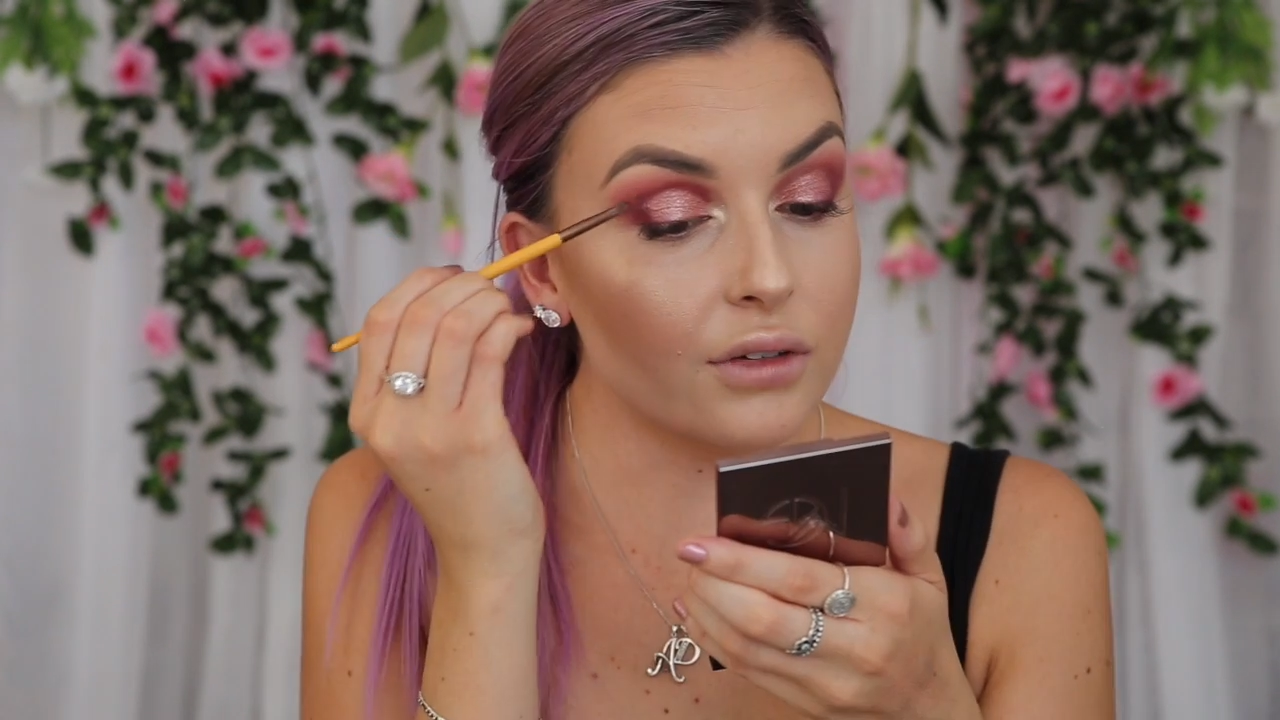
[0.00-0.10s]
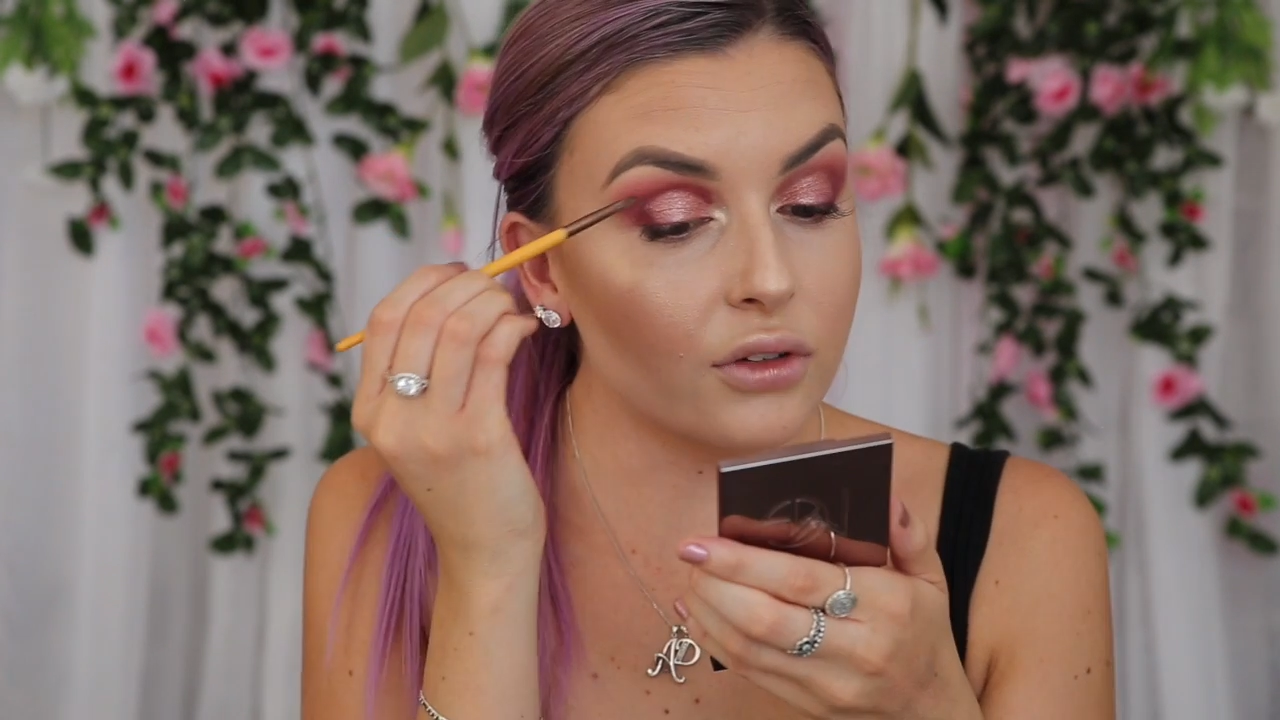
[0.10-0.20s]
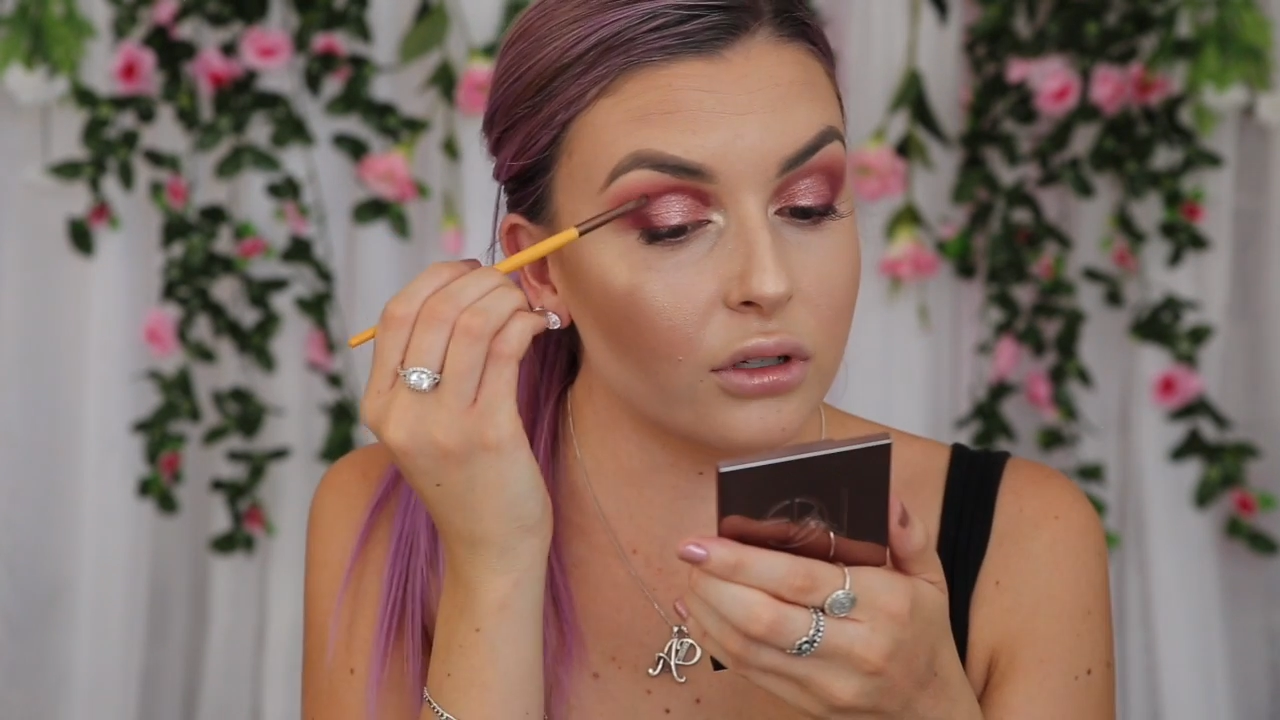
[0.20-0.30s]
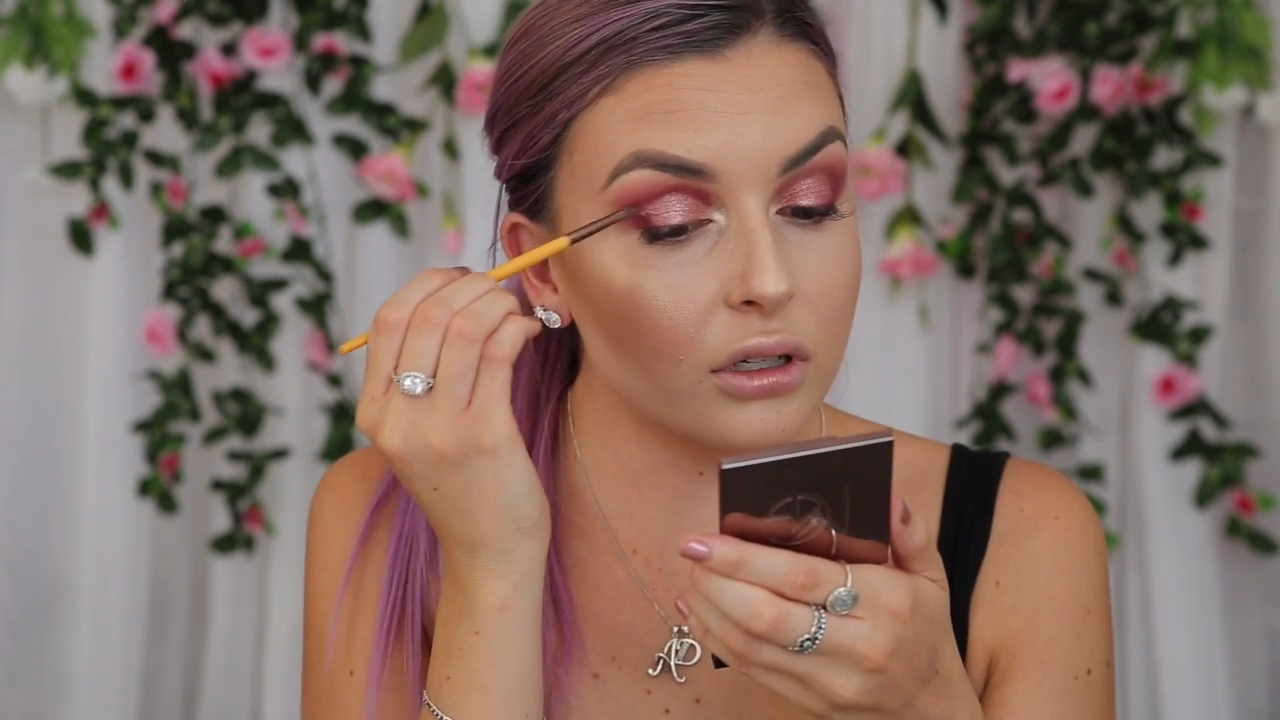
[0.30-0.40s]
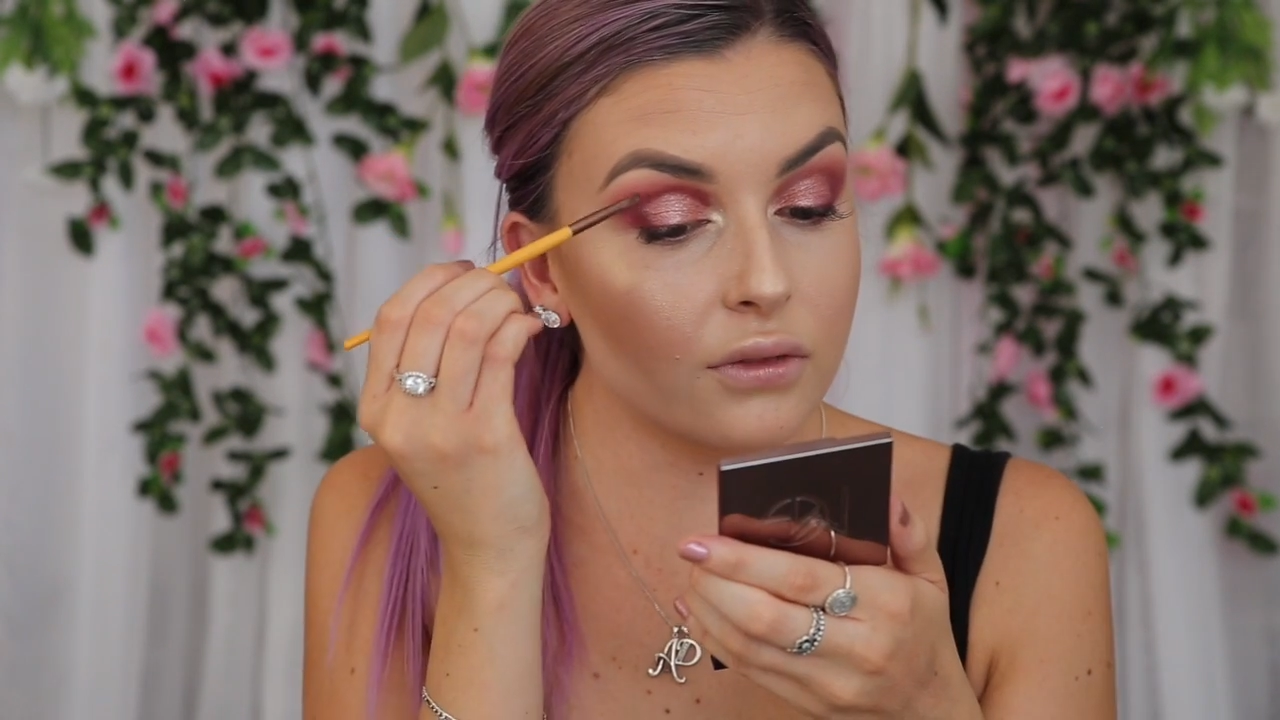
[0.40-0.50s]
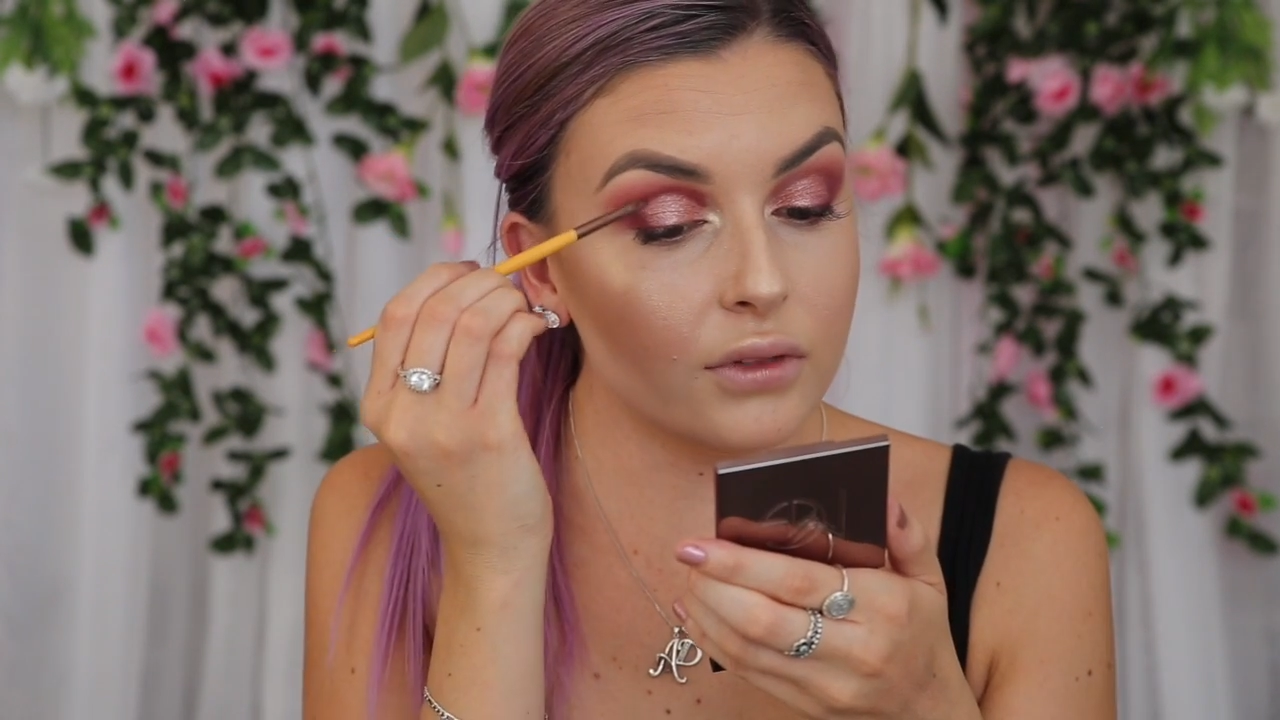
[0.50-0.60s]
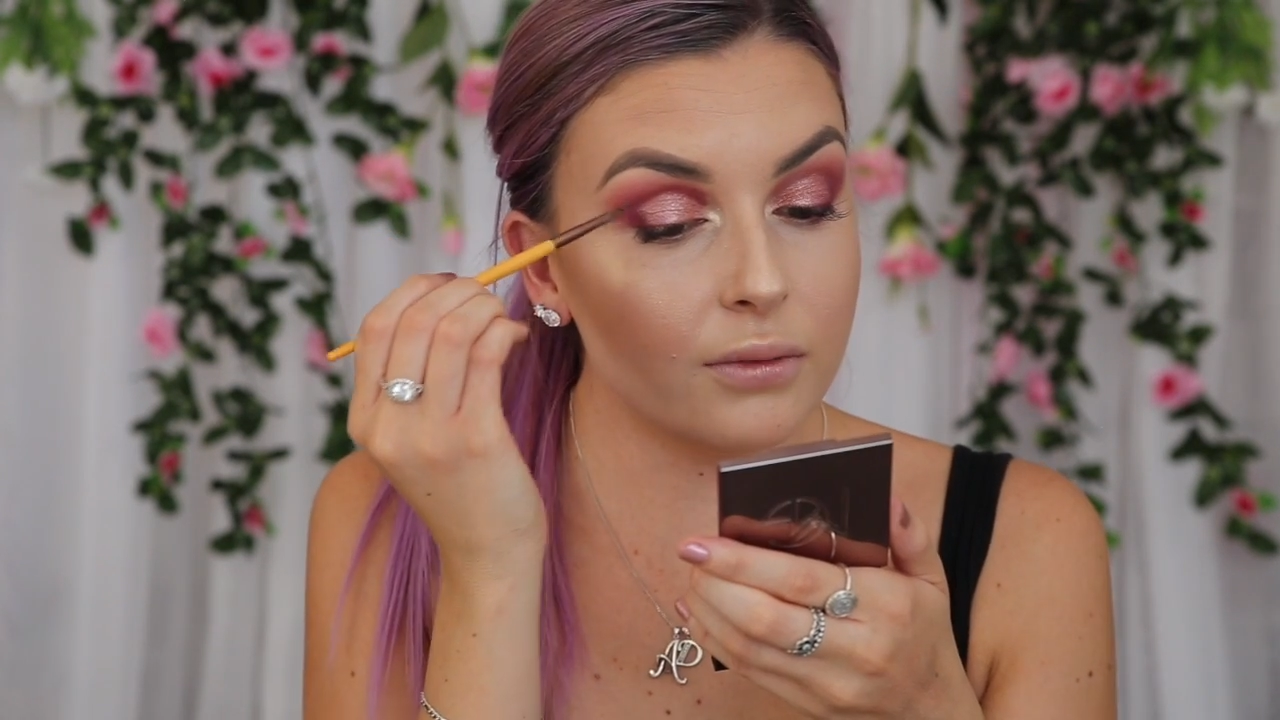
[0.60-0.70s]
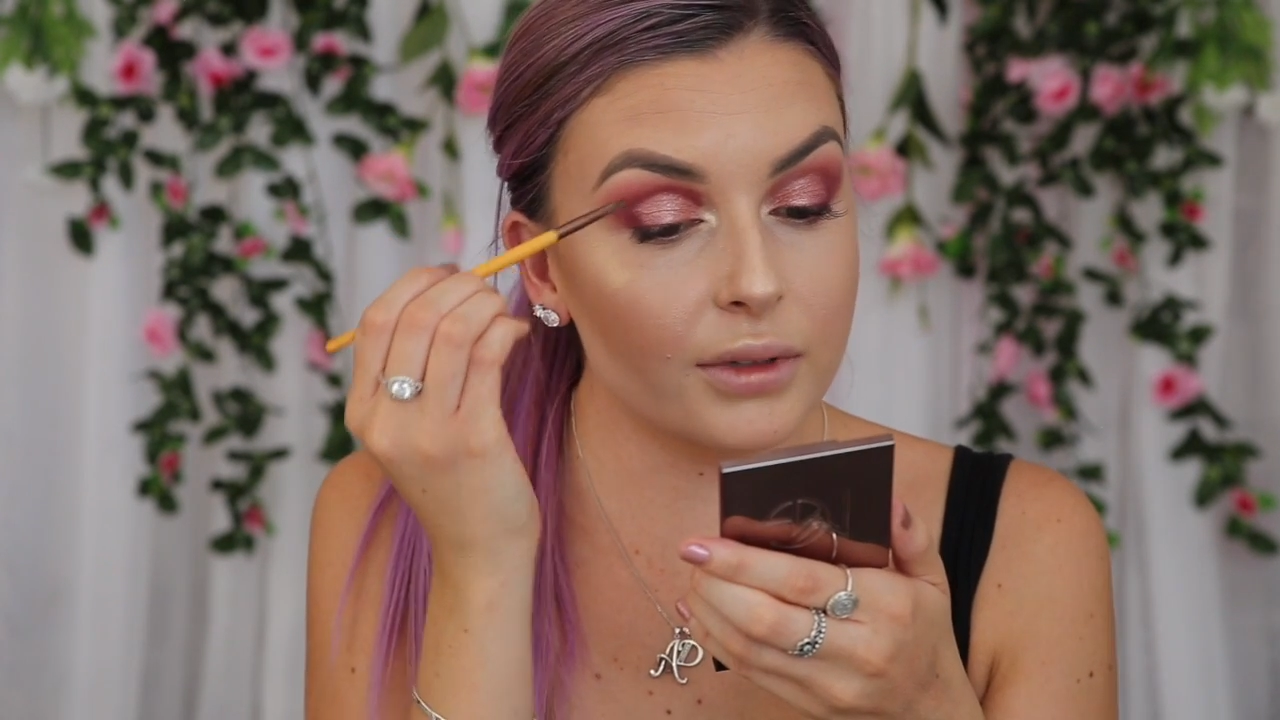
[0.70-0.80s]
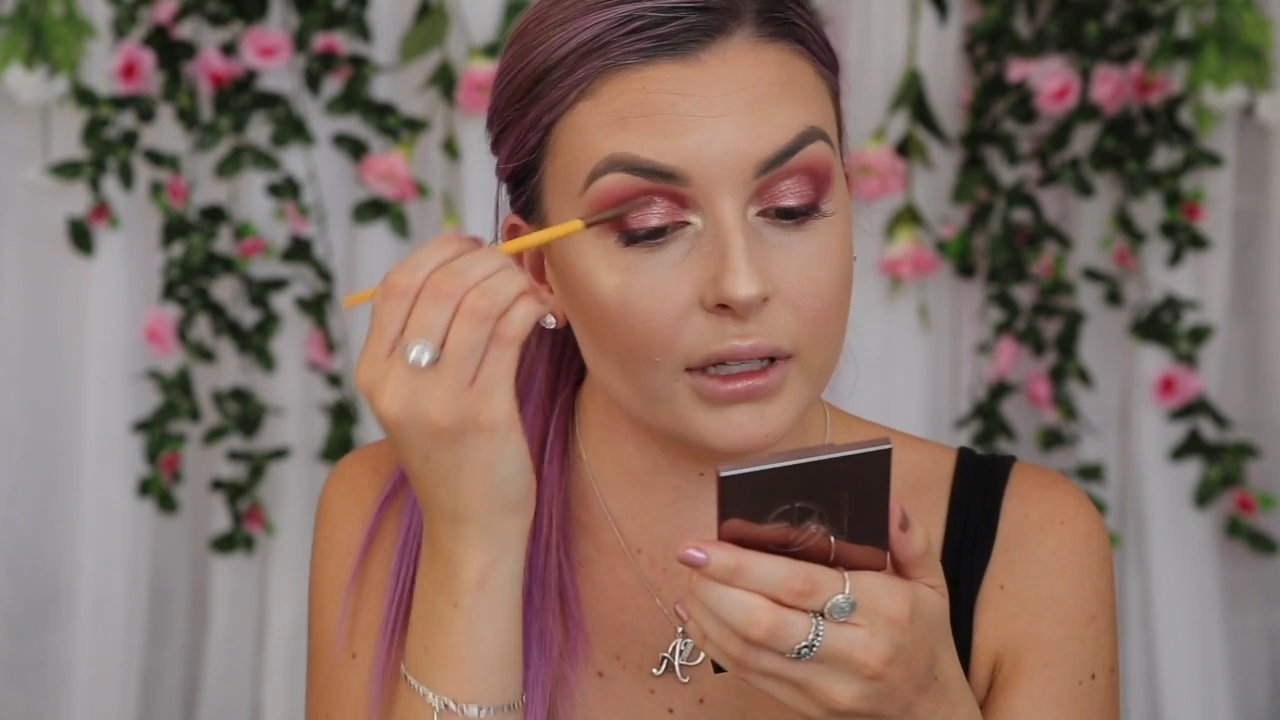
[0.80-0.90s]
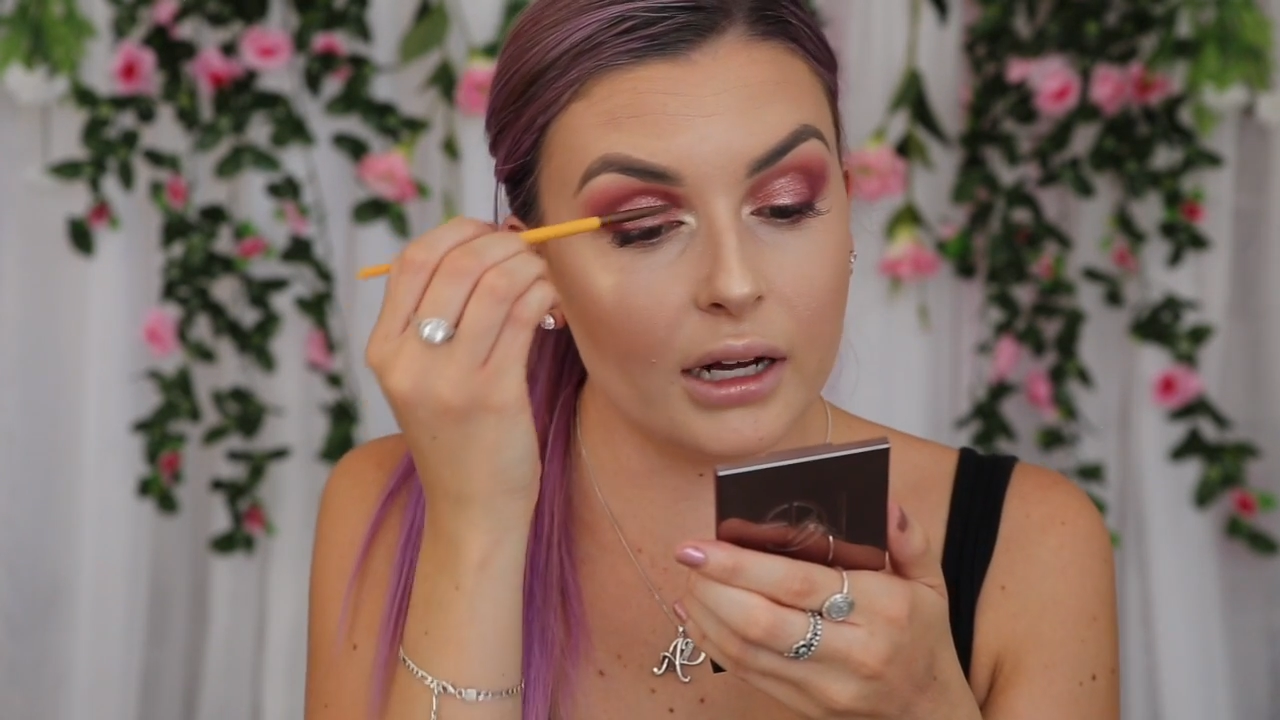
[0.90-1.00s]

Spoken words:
So if you're not confident with